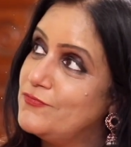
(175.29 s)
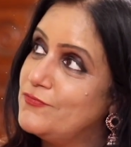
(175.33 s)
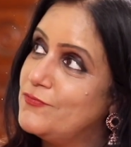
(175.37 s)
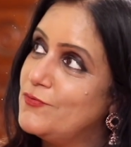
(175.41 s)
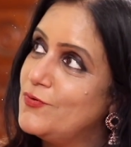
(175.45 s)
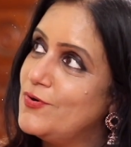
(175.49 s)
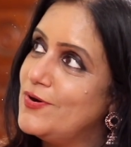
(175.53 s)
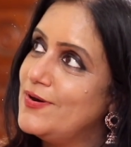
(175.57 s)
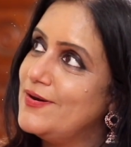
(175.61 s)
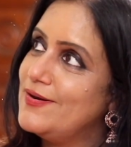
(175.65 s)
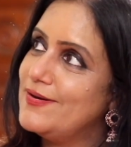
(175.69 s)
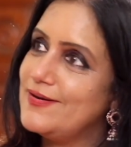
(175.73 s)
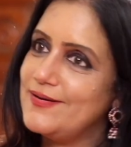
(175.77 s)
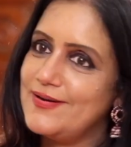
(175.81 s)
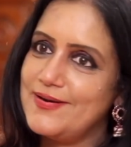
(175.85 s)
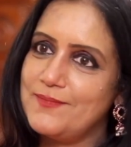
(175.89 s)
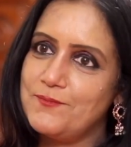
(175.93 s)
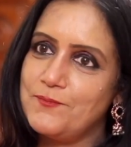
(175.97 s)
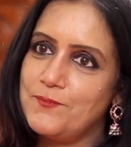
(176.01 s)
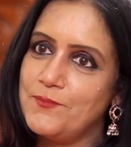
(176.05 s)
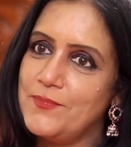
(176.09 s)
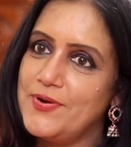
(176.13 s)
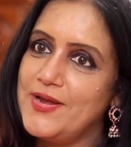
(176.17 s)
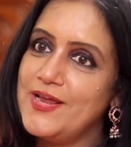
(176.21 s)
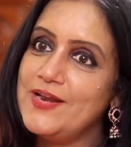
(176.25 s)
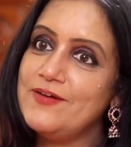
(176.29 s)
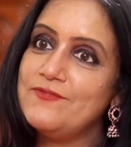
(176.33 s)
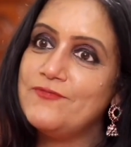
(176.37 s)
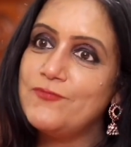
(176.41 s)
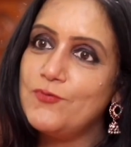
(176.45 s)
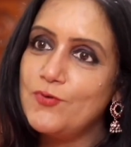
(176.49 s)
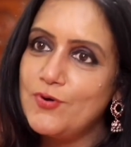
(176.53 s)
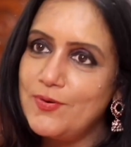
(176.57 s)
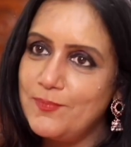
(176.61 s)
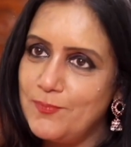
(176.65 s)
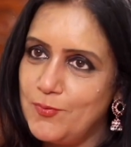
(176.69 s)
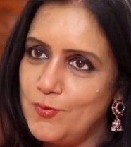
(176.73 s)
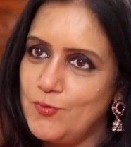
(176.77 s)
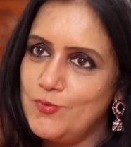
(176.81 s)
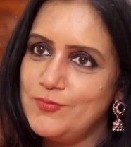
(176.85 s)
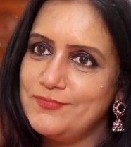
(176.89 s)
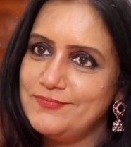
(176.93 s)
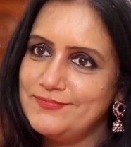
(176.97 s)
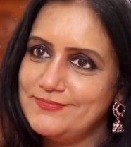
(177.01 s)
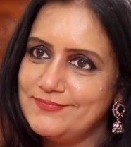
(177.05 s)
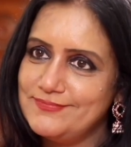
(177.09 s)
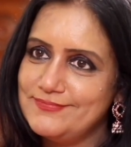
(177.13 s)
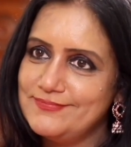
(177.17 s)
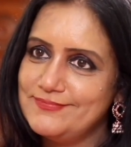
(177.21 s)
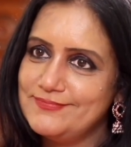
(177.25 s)
full in full bloom,
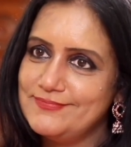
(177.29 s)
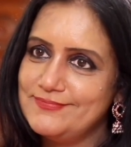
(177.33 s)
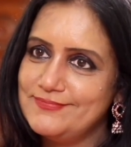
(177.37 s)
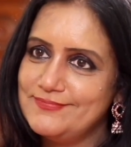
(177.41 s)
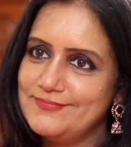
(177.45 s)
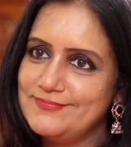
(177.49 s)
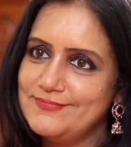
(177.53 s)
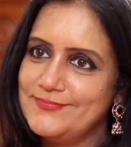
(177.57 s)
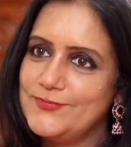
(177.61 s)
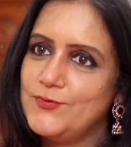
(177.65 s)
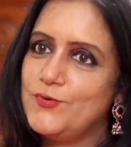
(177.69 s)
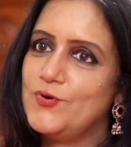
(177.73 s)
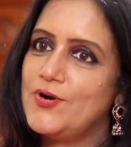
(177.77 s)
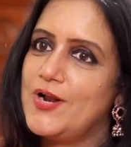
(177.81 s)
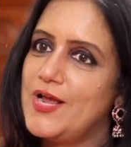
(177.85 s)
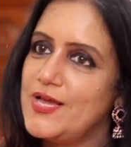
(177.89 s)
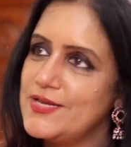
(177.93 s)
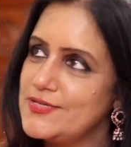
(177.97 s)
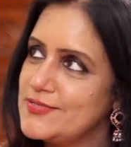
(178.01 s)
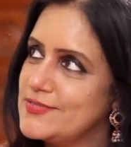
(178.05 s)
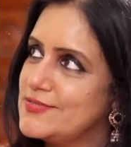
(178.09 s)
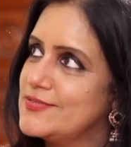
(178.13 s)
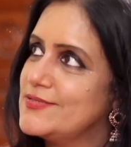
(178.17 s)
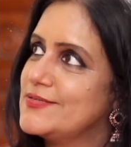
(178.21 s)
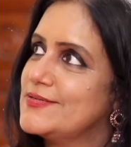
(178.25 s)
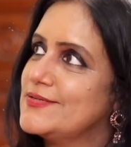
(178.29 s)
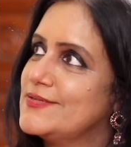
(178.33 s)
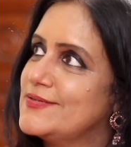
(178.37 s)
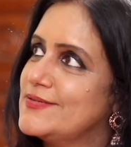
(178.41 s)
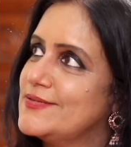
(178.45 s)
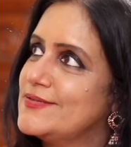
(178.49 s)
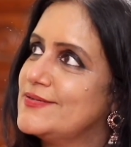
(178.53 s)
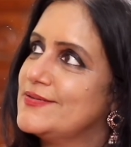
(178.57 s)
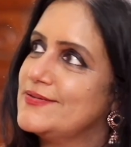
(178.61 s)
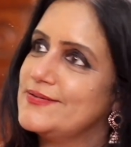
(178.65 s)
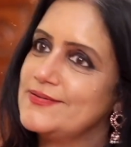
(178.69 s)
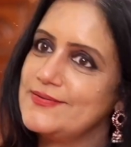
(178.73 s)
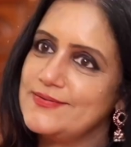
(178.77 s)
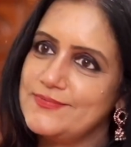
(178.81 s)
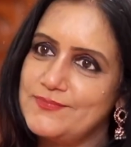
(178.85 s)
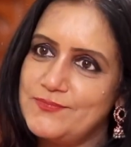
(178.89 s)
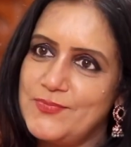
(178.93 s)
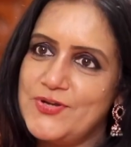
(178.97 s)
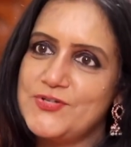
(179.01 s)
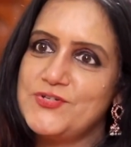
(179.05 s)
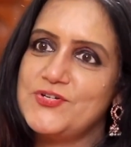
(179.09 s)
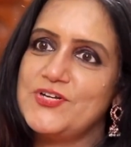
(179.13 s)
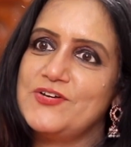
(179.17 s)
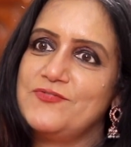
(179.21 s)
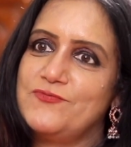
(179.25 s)
you're as
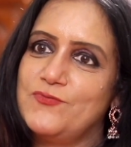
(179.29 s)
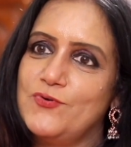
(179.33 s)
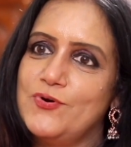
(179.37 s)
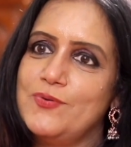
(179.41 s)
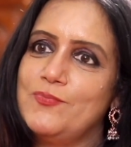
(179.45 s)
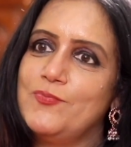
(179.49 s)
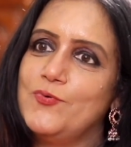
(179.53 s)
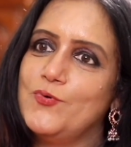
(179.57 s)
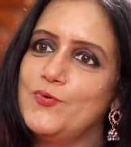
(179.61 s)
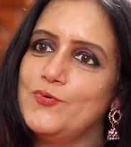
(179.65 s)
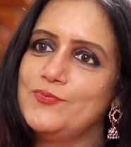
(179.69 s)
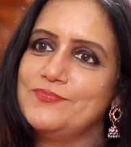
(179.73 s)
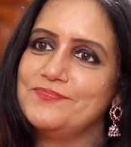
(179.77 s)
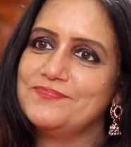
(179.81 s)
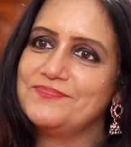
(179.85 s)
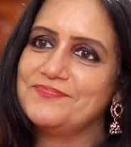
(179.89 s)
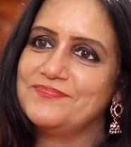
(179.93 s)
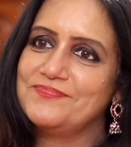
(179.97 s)
much in full bloom.